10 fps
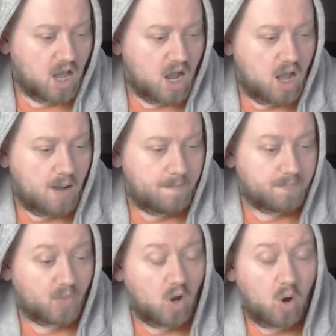
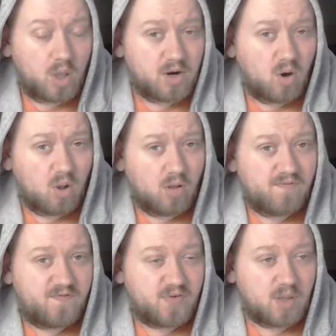All in all,
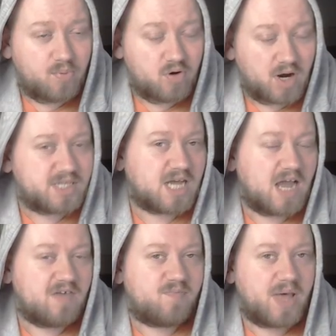for the price that
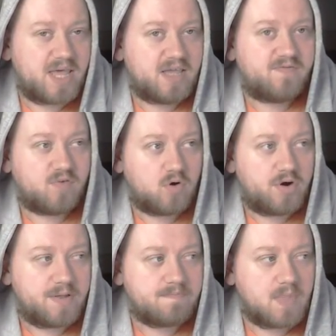I've paid for
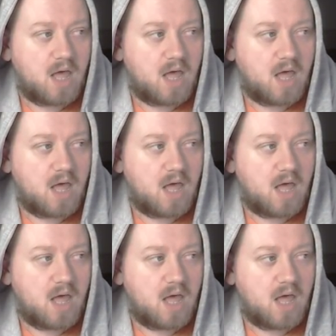it,